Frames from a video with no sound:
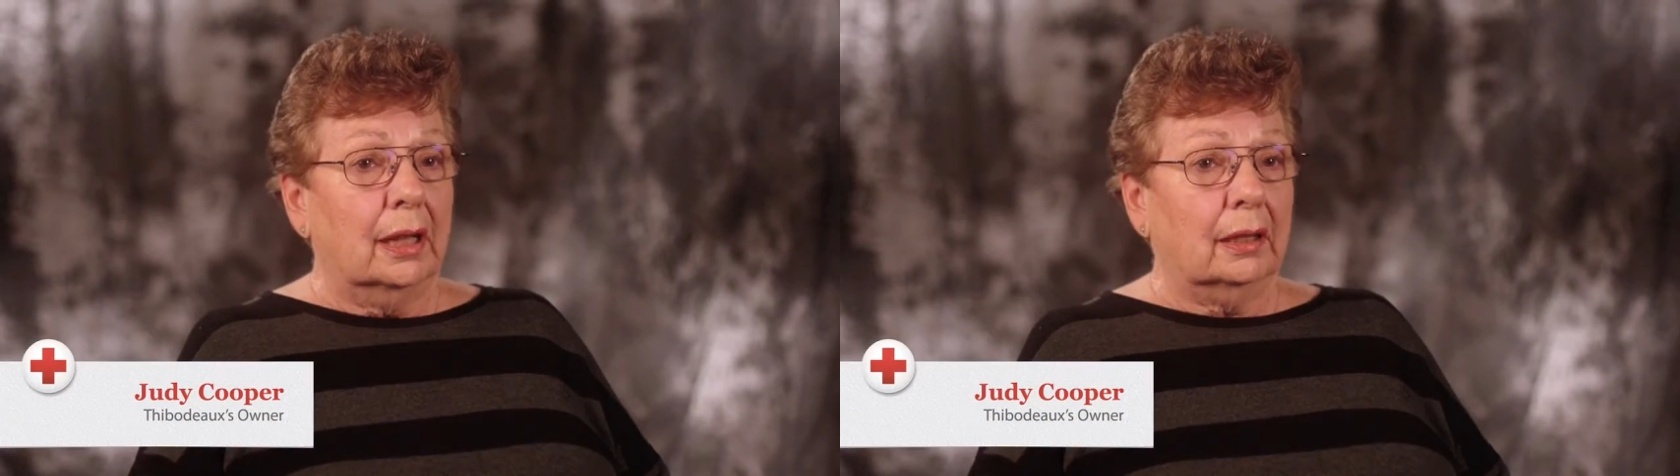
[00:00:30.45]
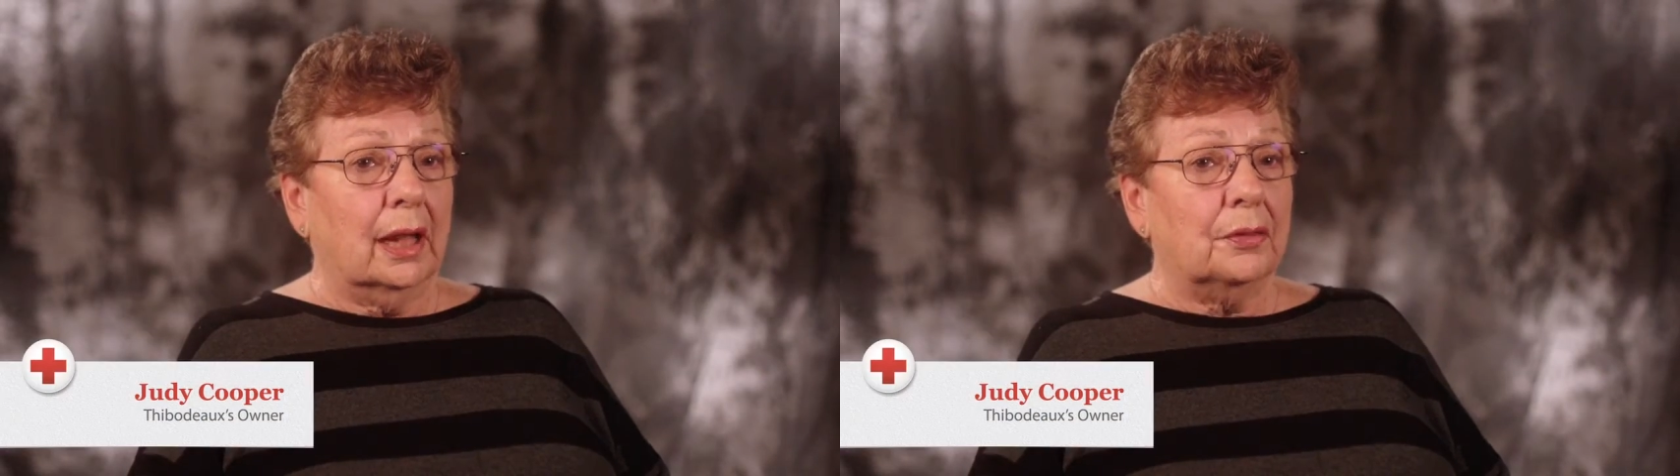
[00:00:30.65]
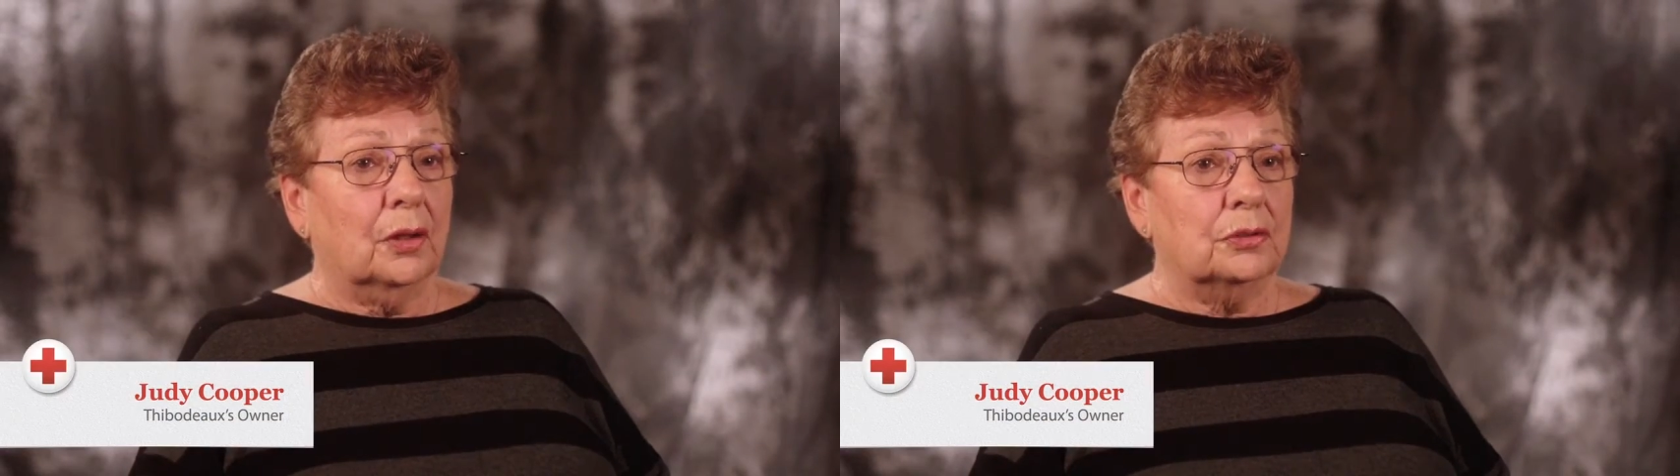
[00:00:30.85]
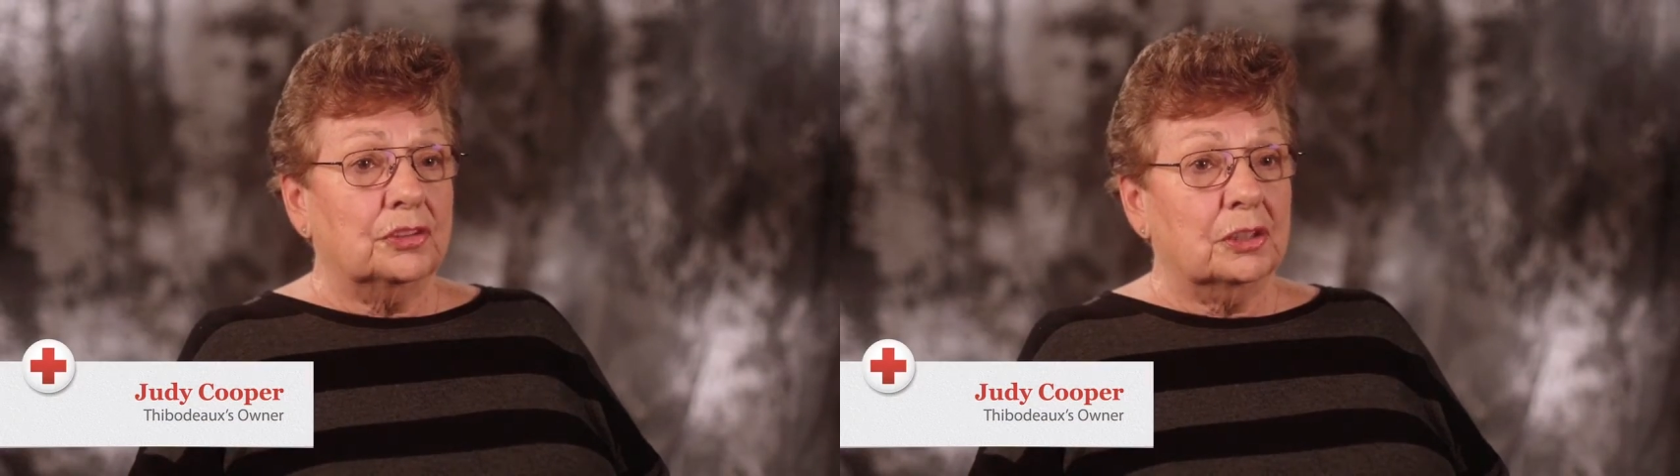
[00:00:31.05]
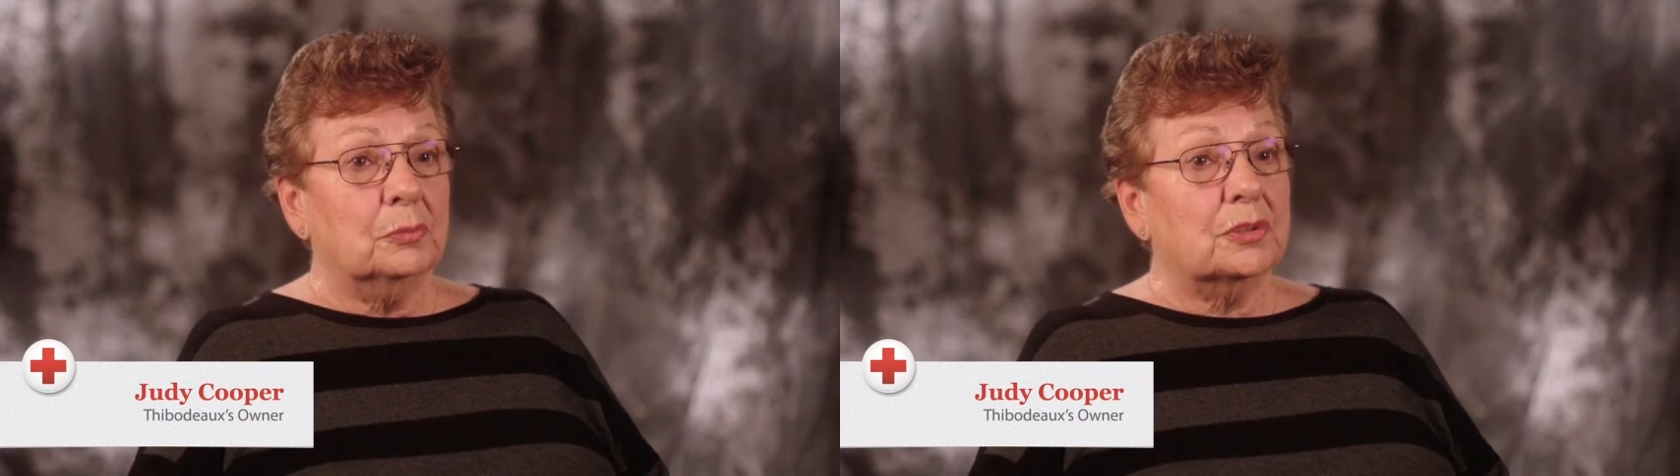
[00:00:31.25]
and I thought
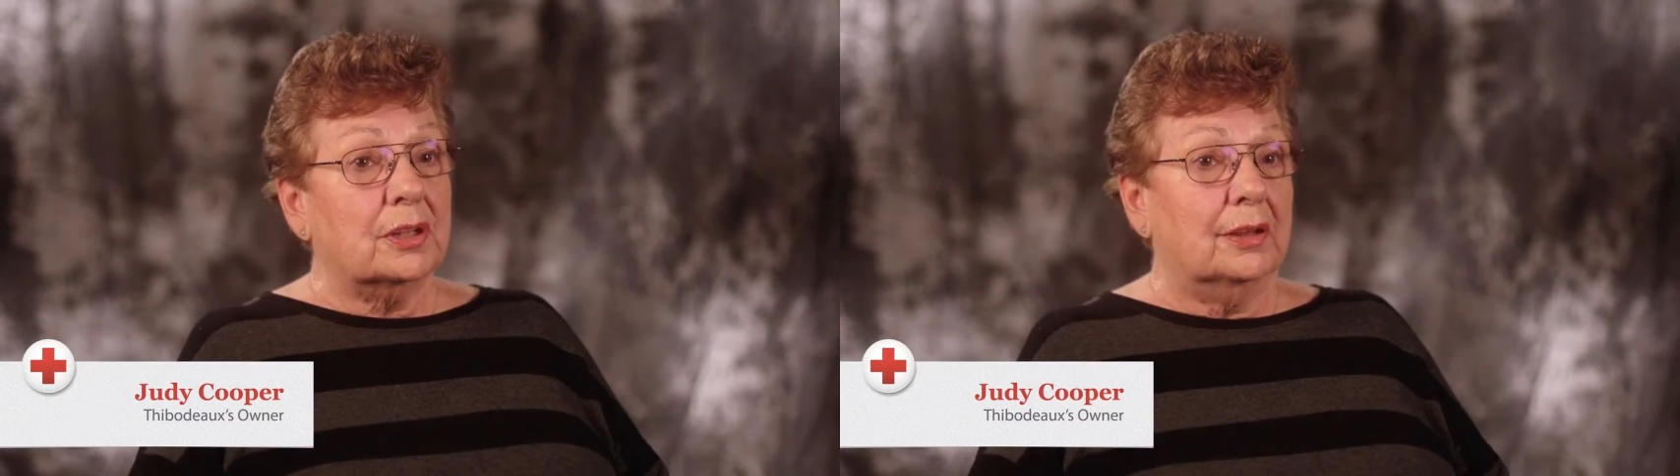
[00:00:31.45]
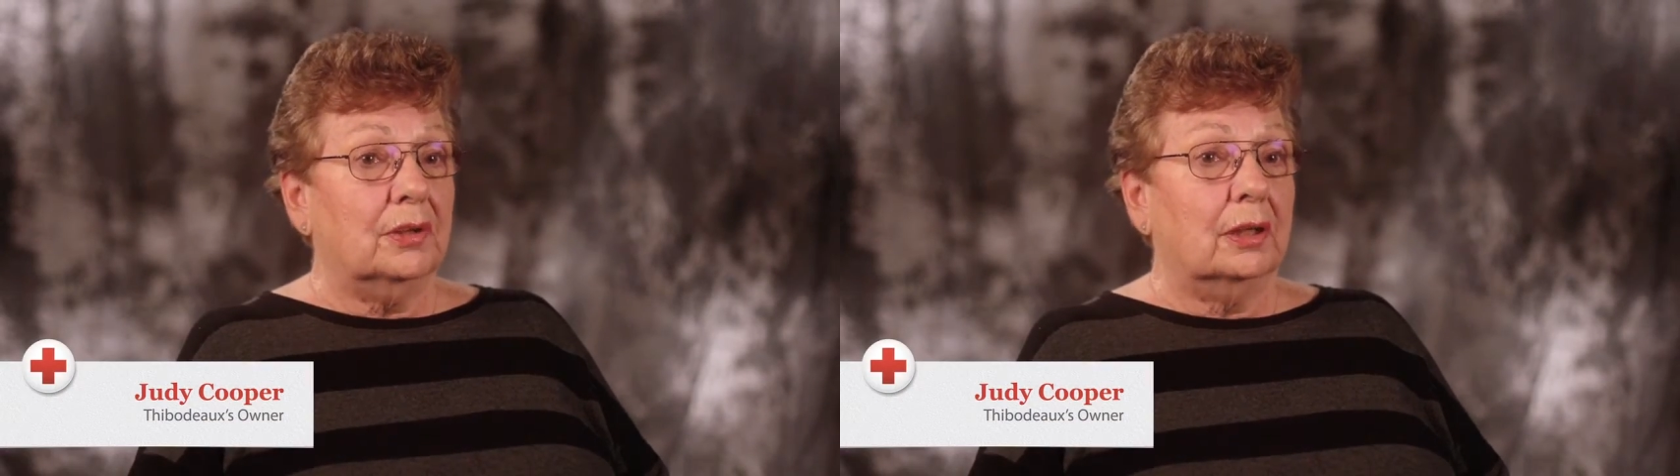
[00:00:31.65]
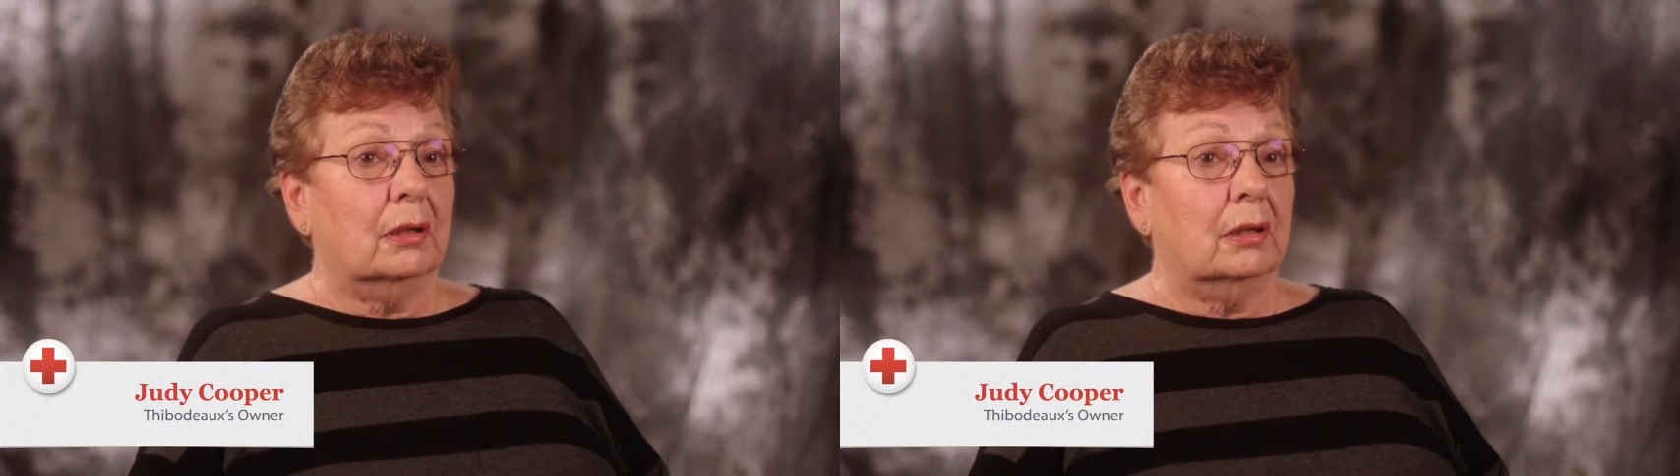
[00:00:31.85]
Jim was having